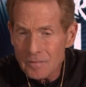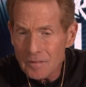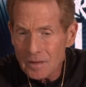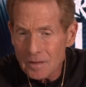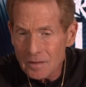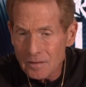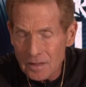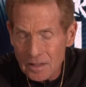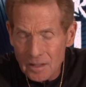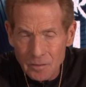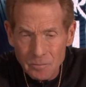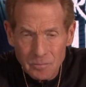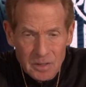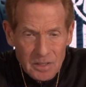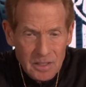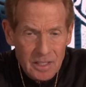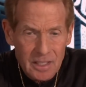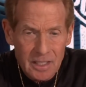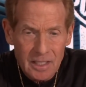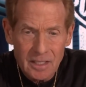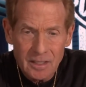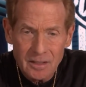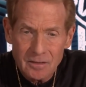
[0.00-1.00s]
in the N B
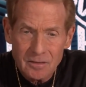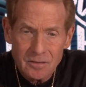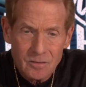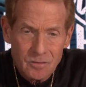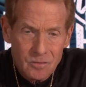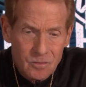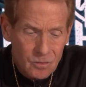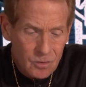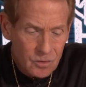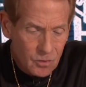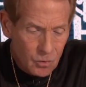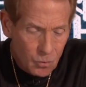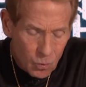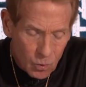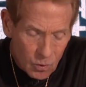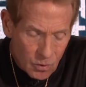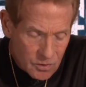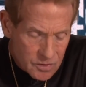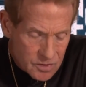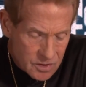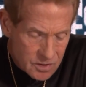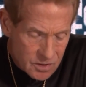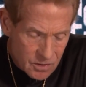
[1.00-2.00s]
A or in the
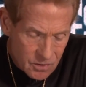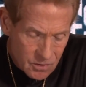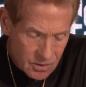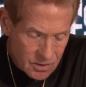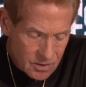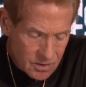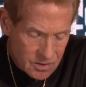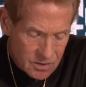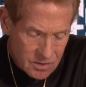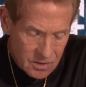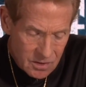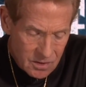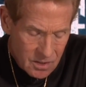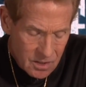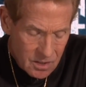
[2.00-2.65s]
World Series.